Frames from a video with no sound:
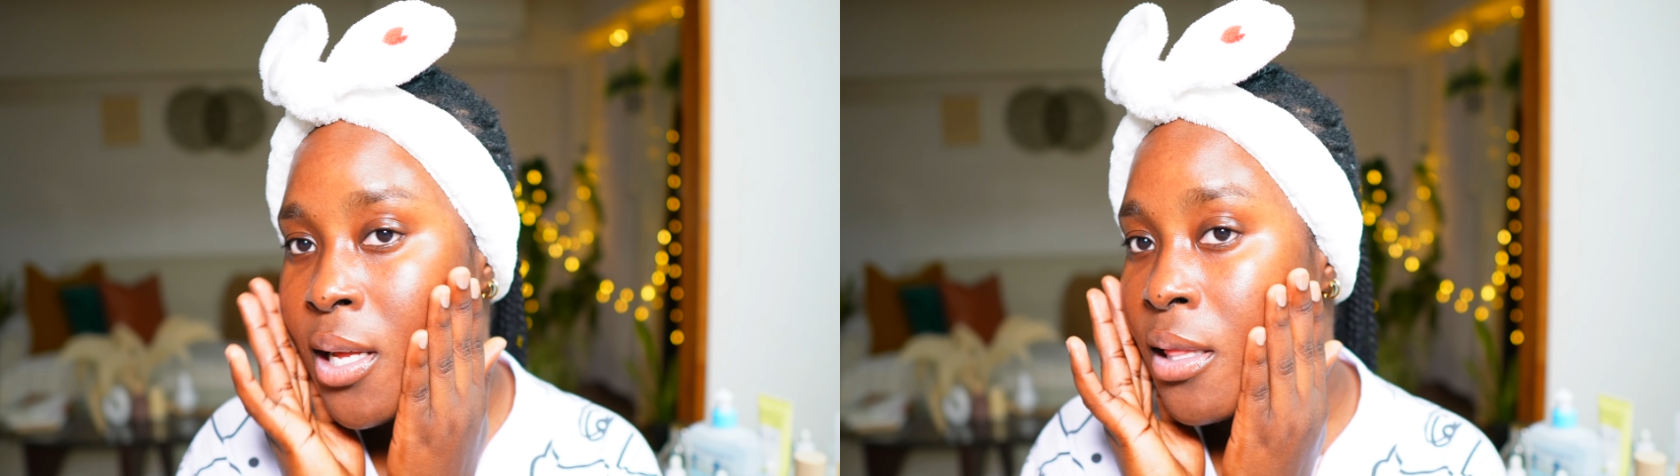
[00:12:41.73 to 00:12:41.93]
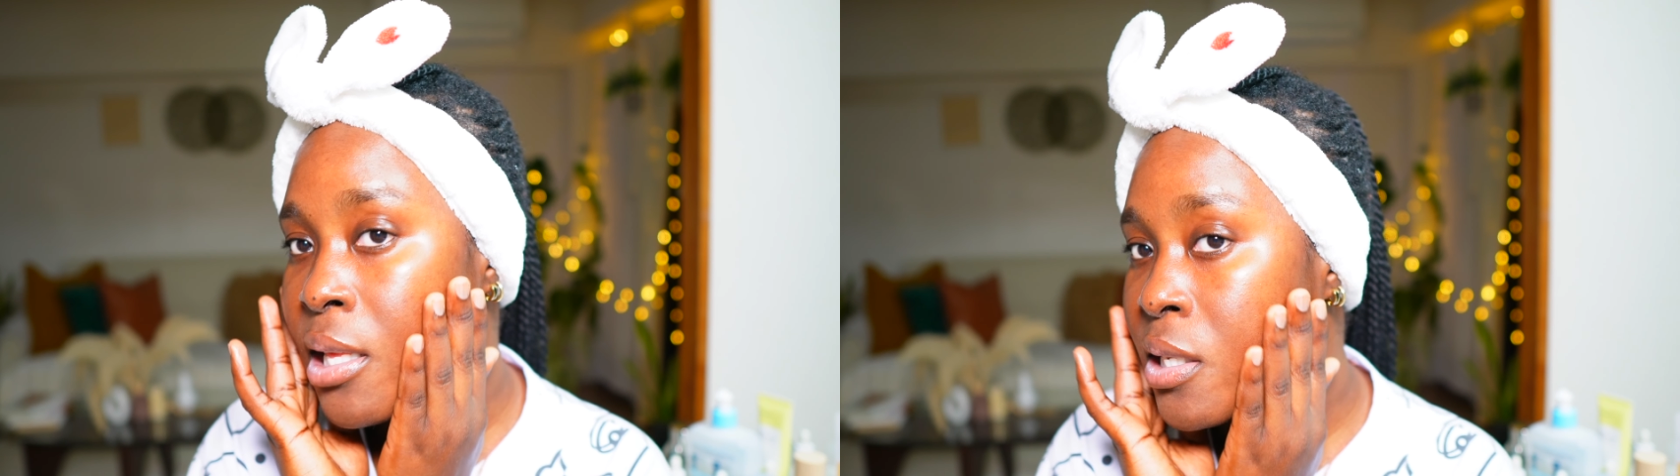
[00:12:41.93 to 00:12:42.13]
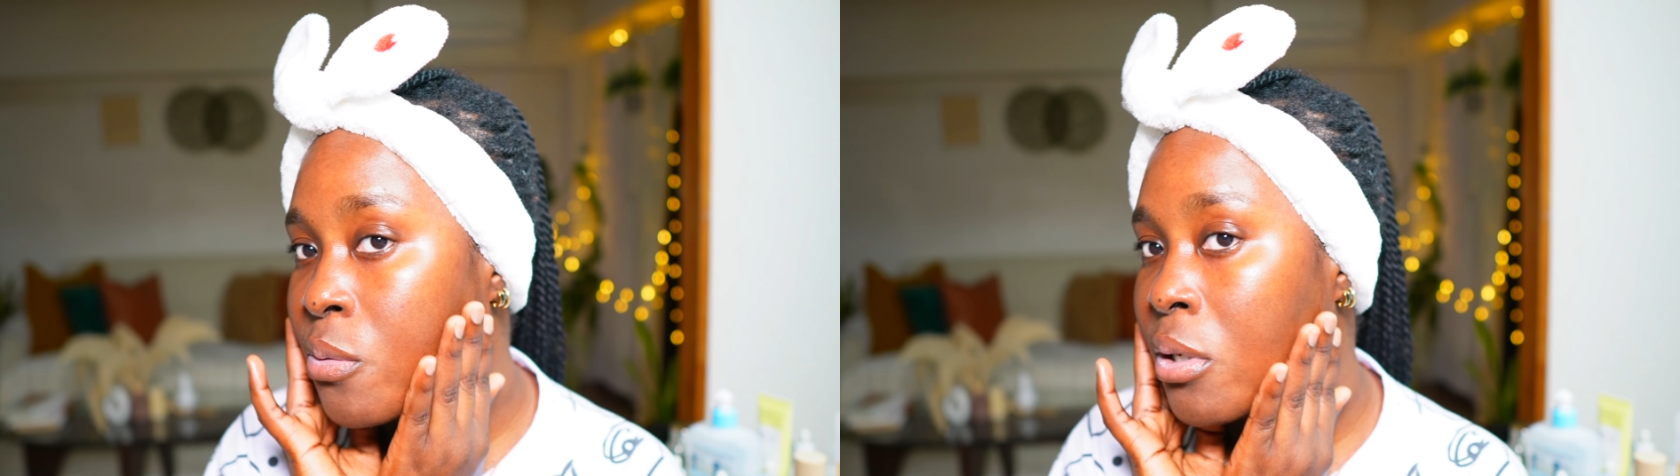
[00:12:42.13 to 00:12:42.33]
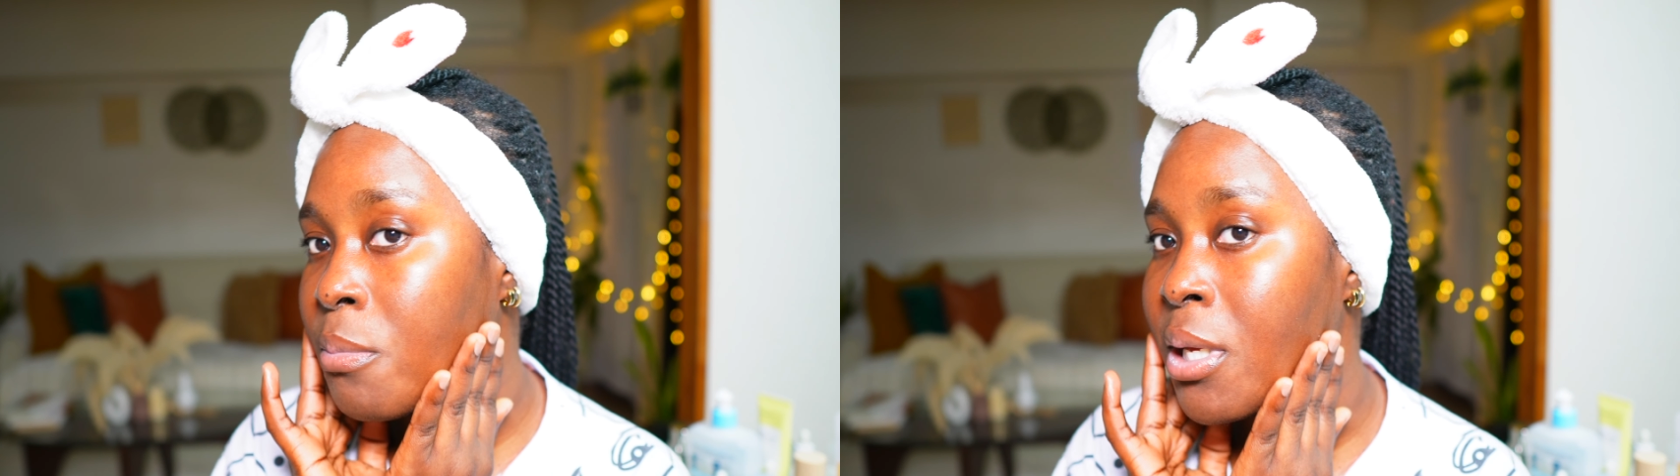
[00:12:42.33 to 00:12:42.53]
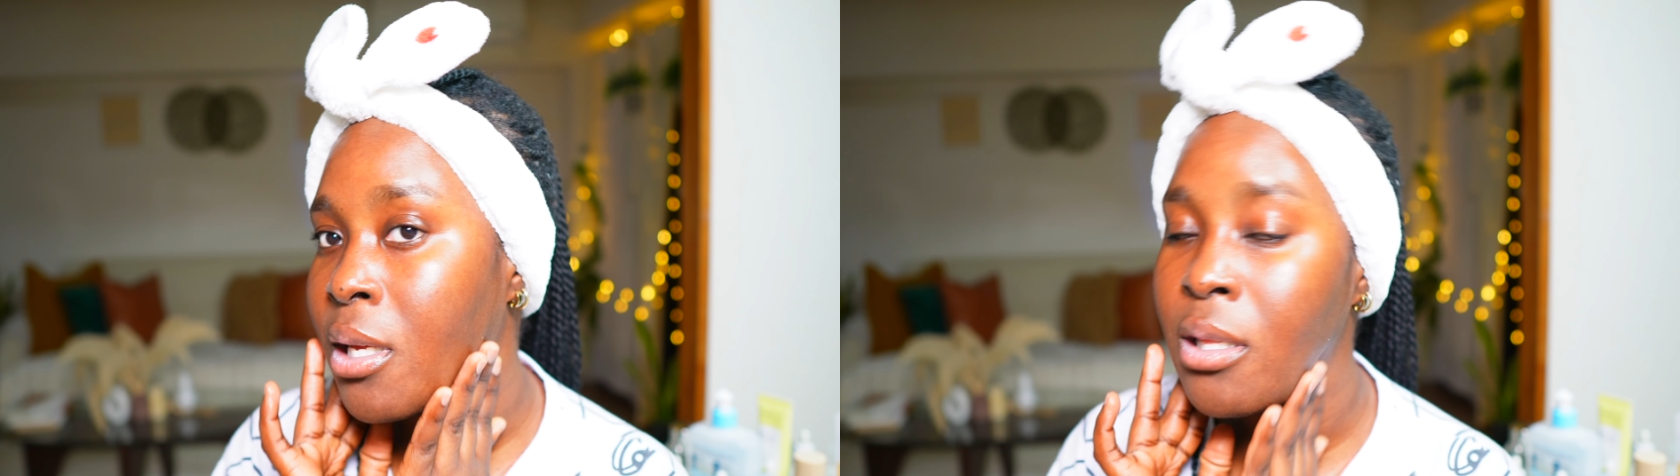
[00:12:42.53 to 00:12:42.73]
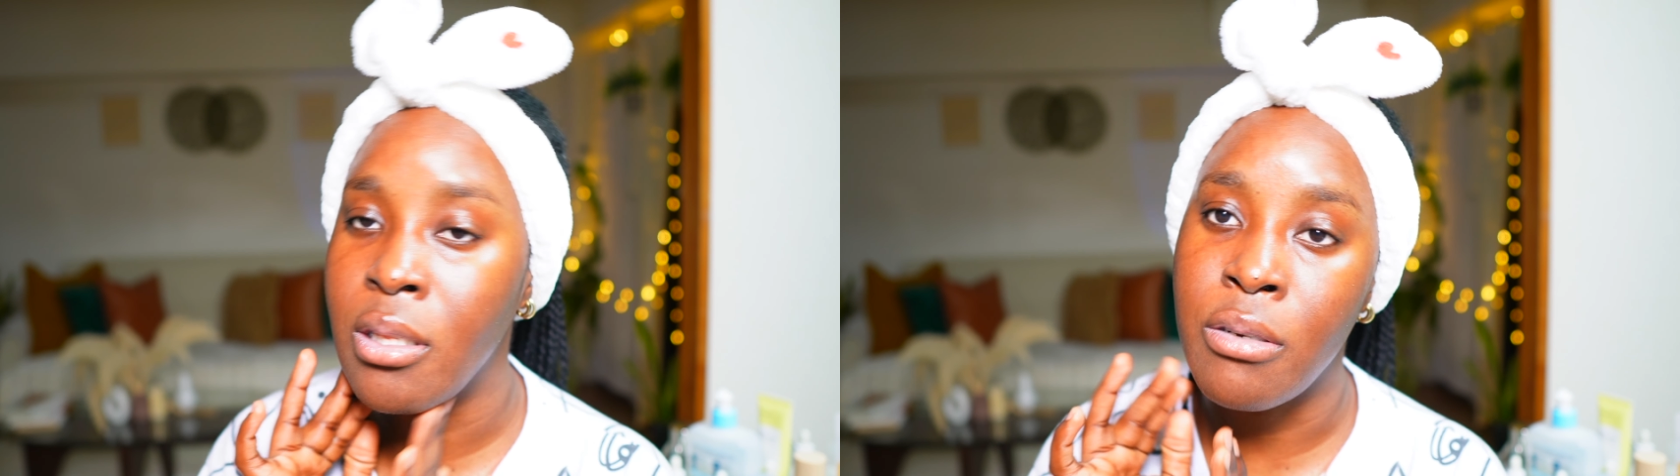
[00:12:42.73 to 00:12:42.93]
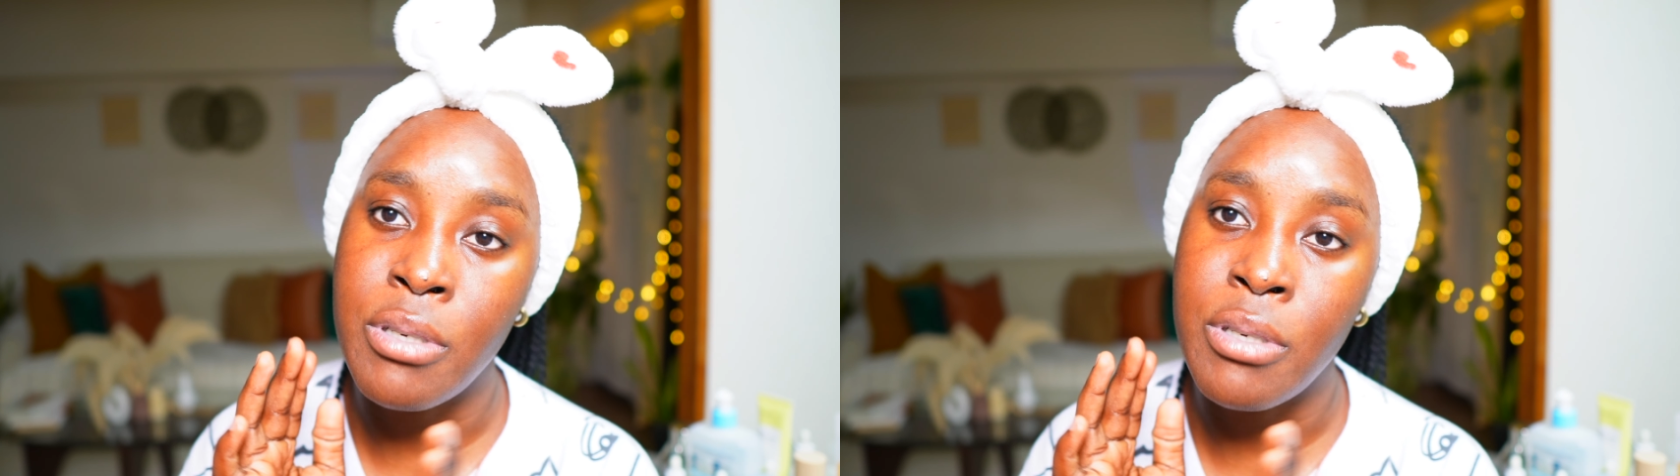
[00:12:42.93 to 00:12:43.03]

this would be the